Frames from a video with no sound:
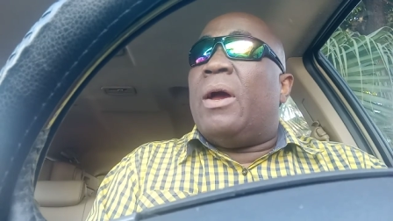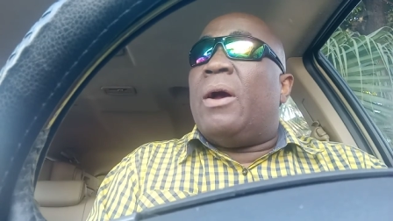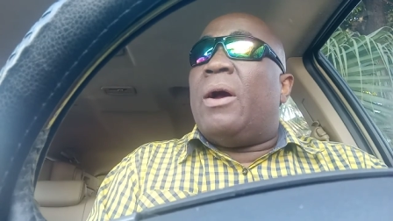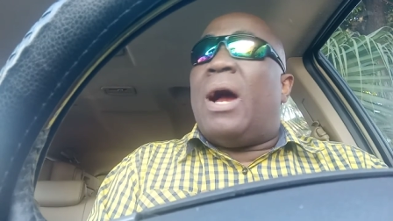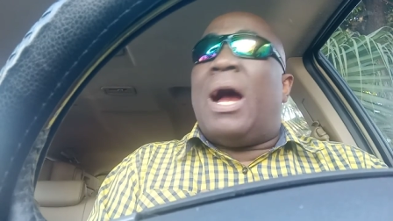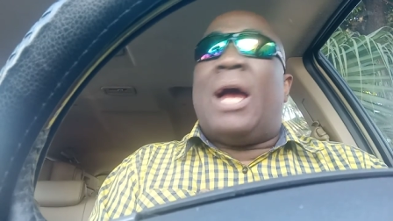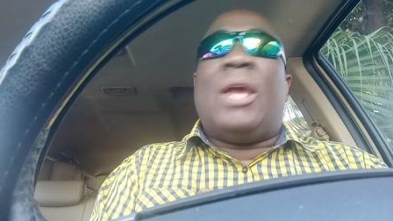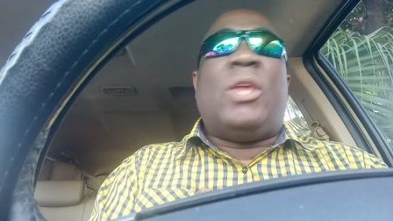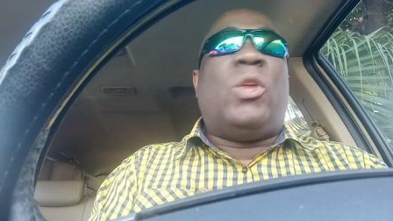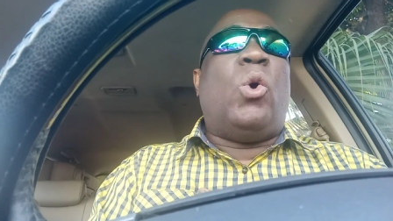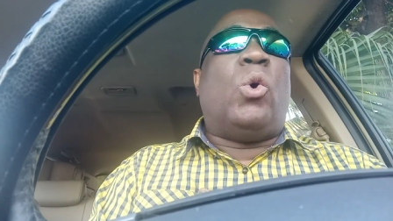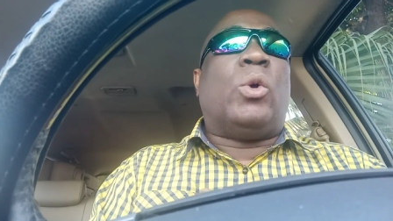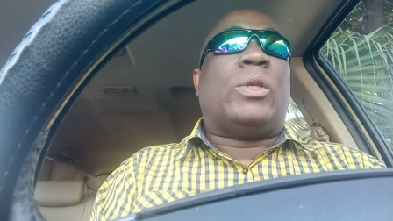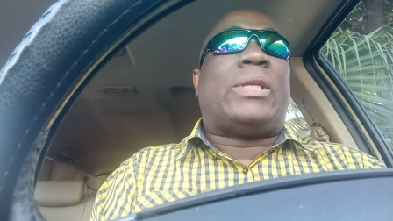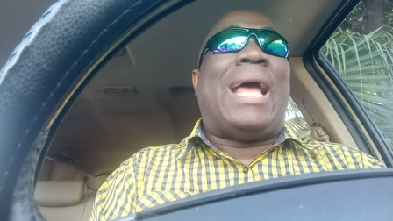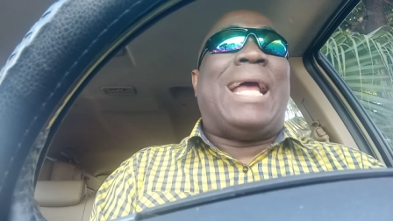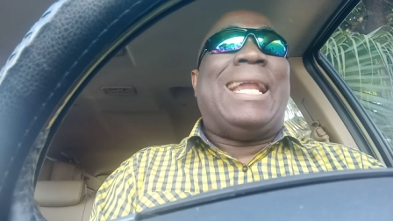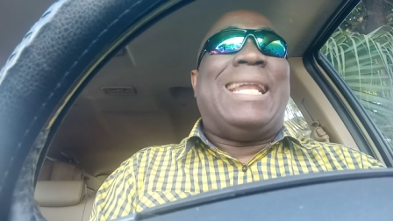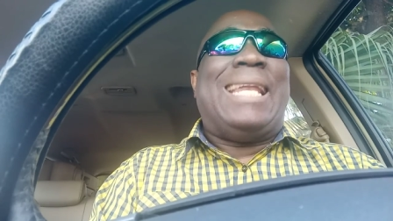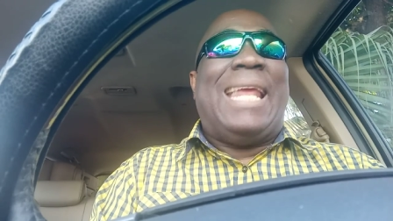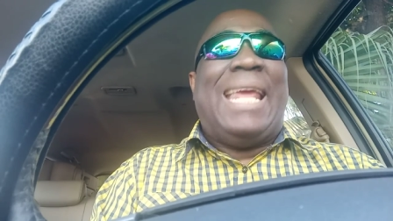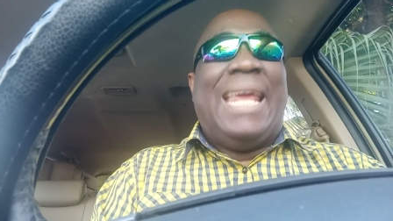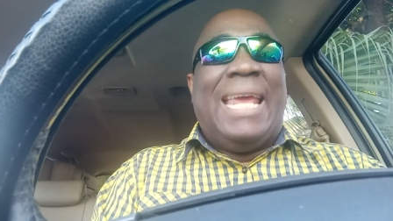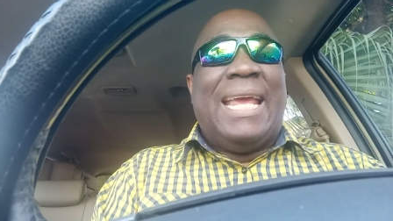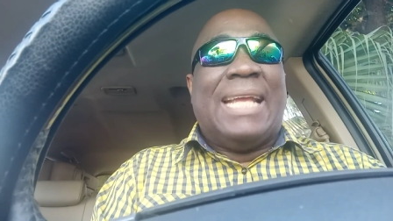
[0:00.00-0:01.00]
a youth
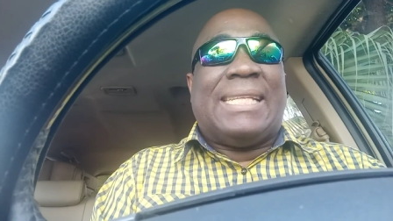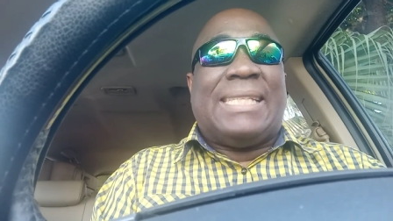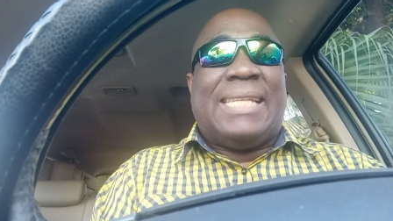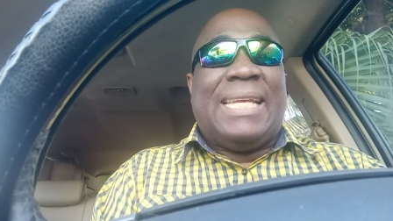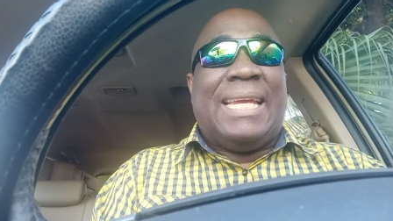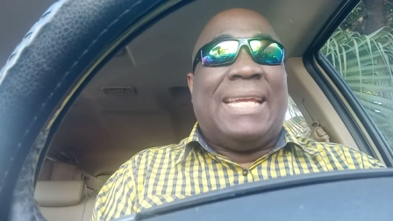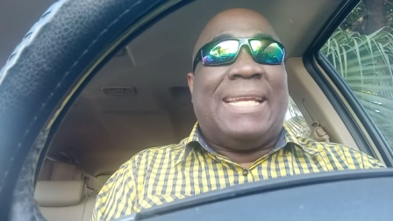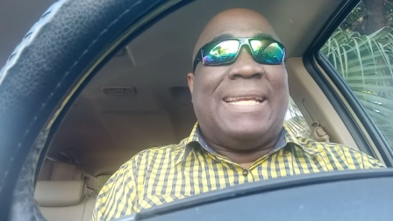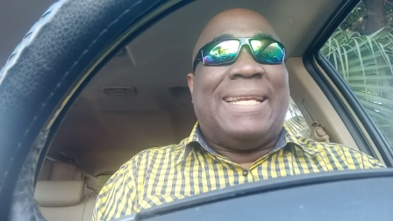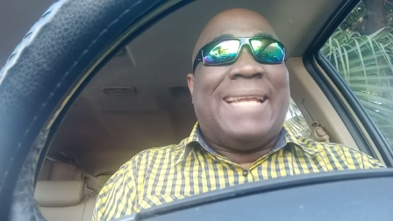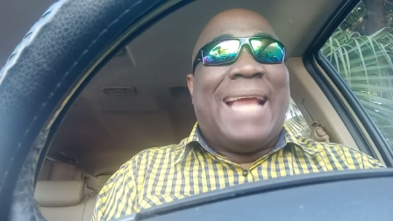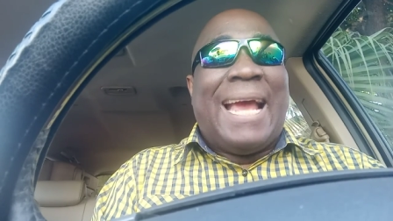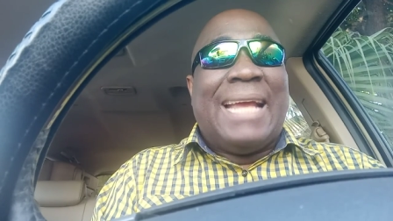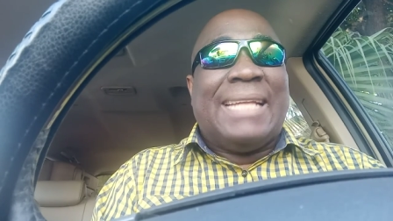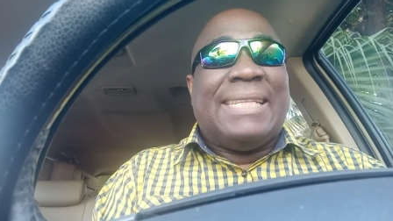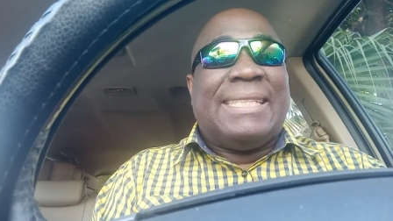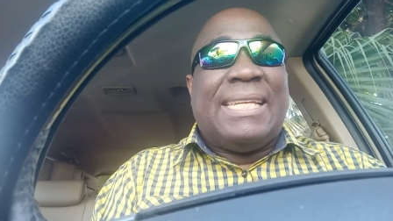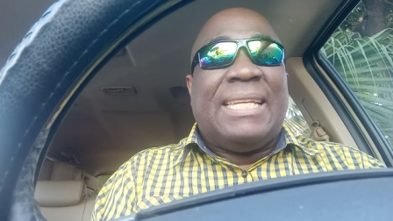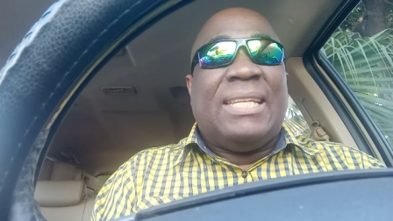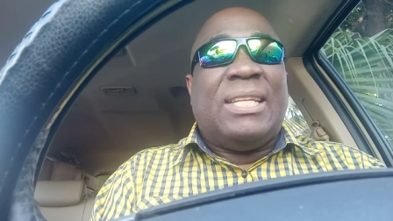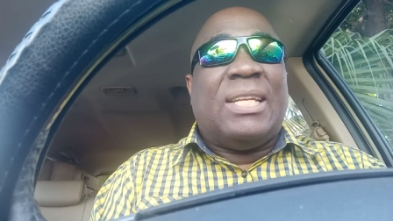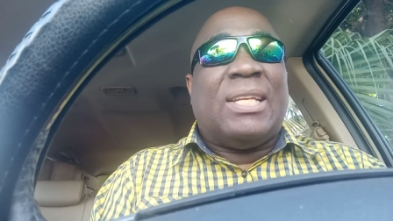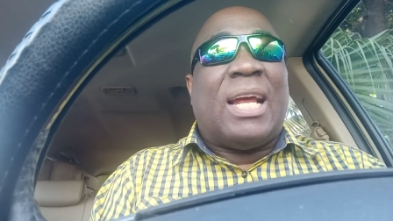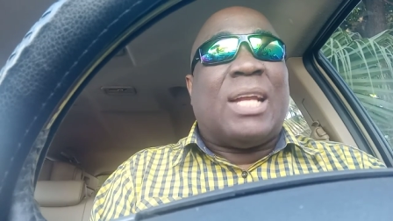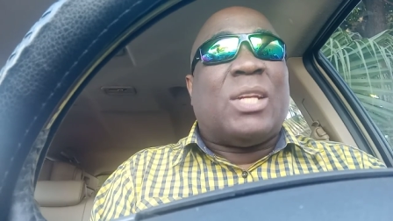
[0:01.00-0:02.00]
at 18,
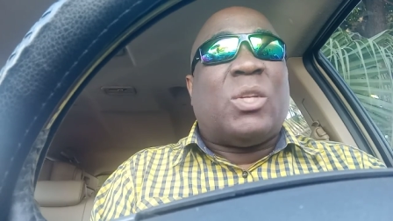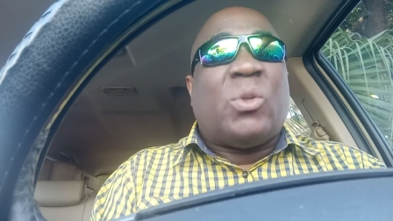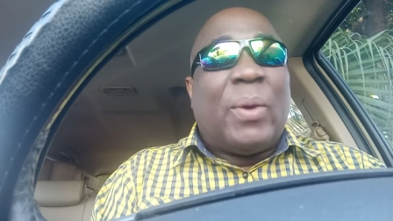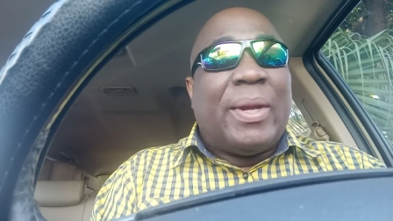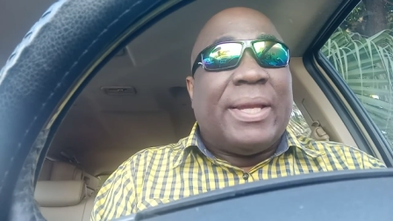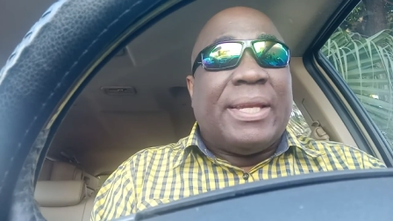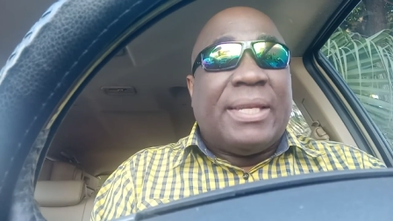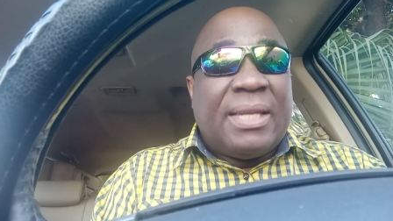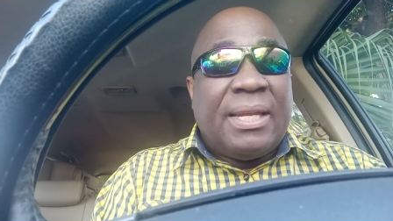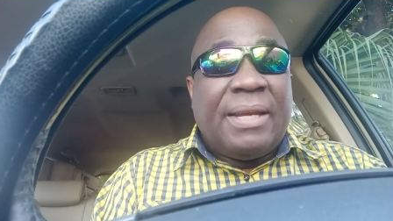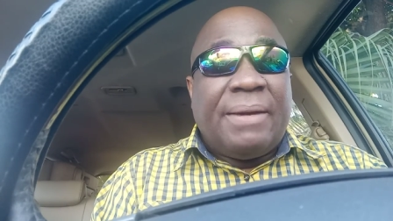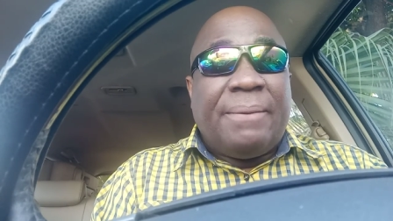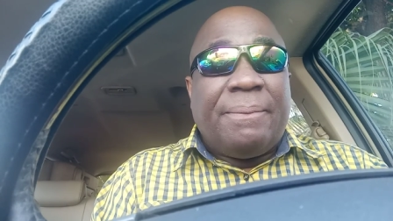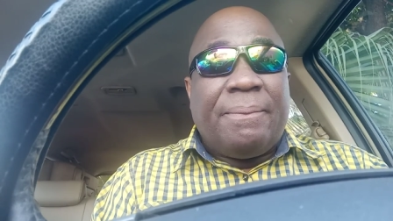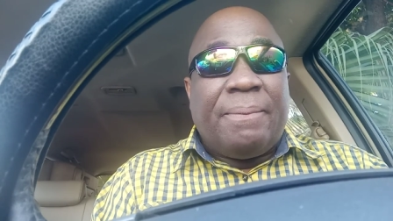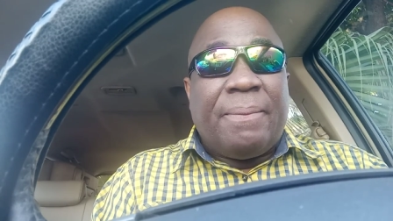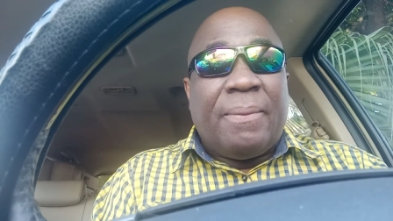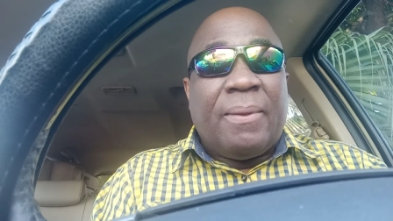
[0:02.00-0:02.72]
19, and 20,